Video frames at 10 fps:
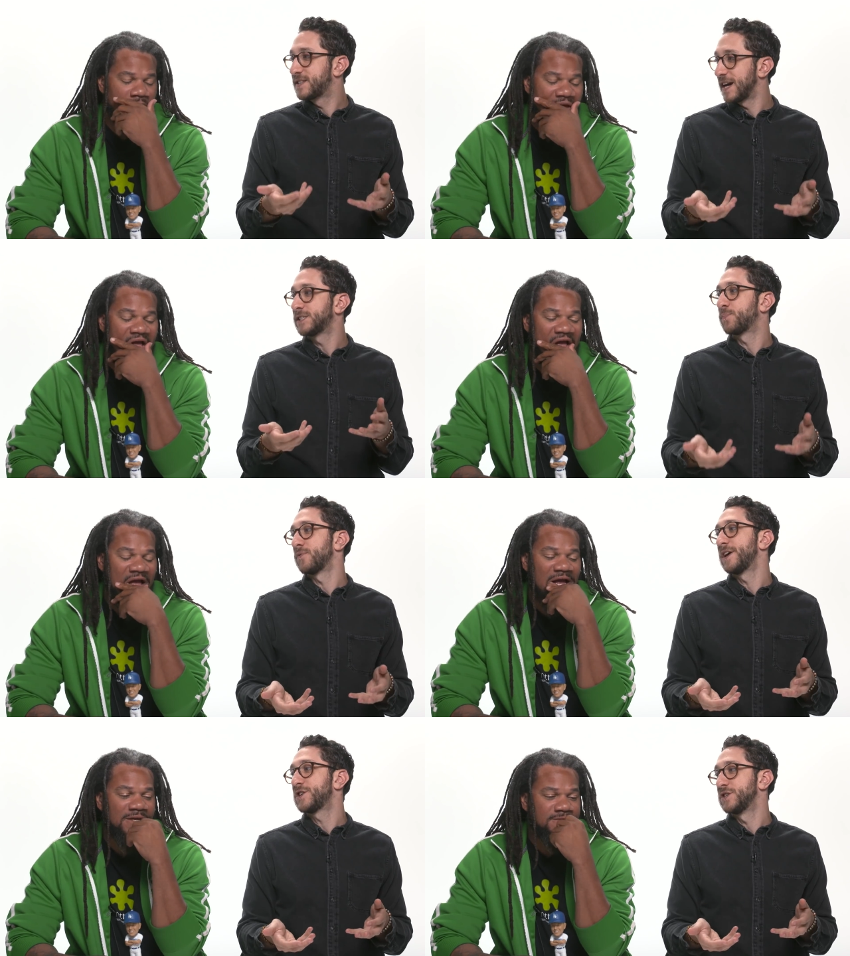
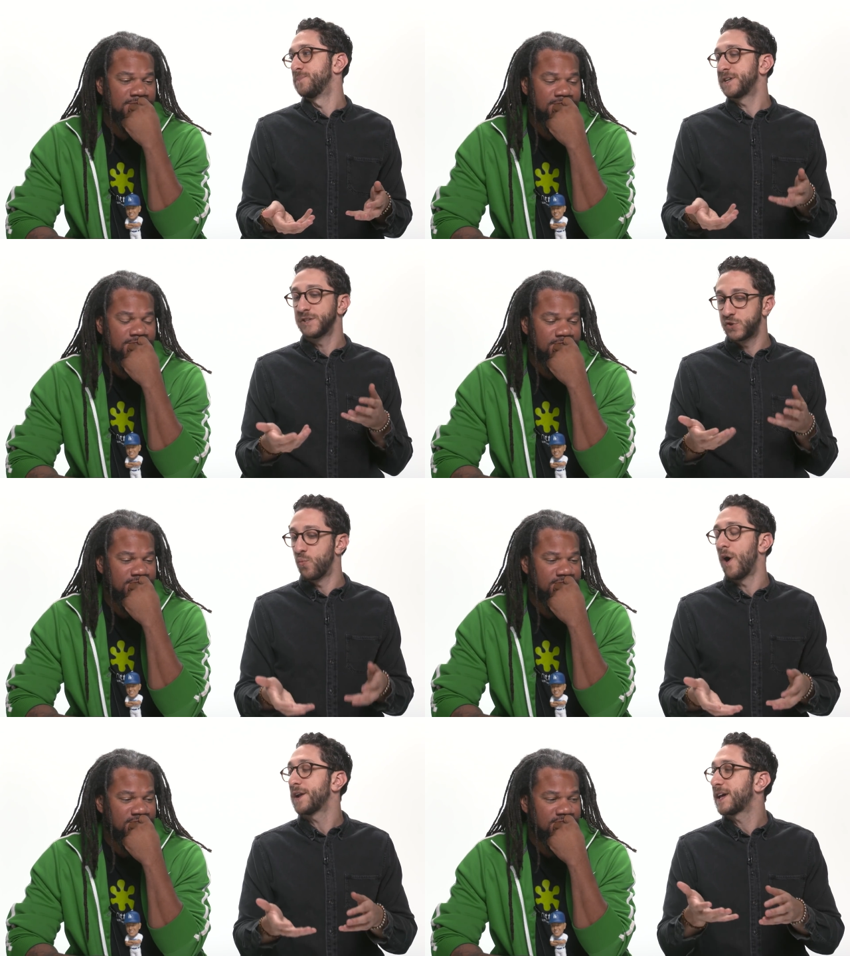Speaker 1: desperation because you
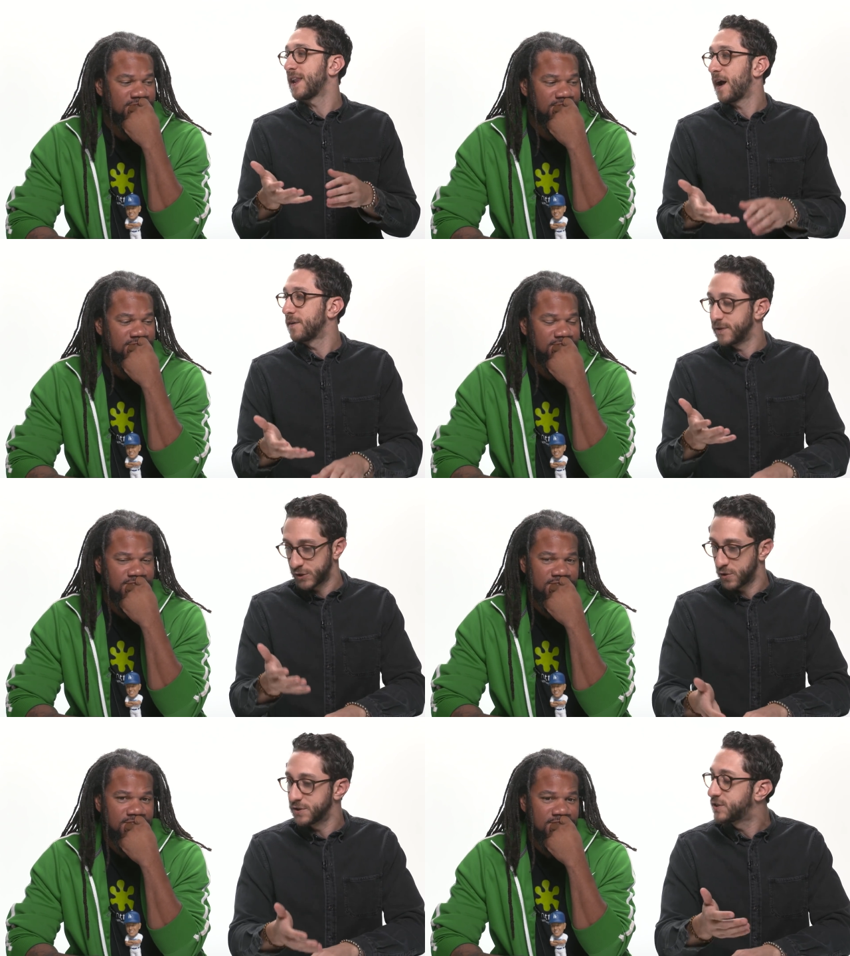want to get out of a
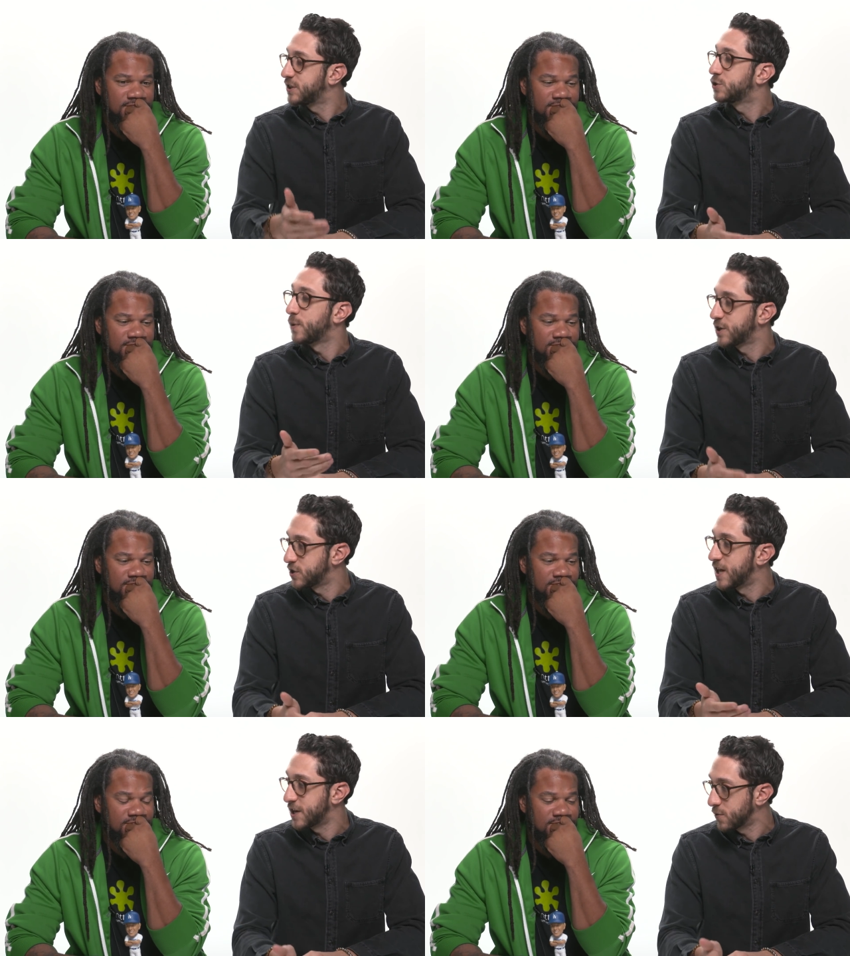certain
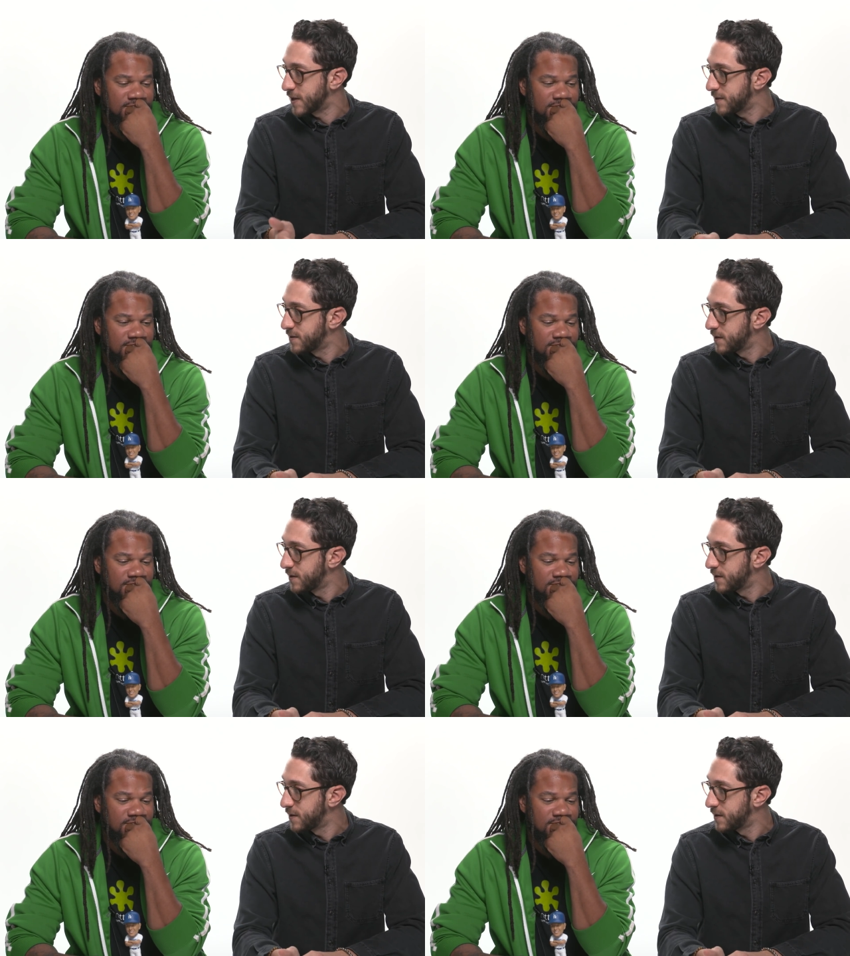situation that you're in.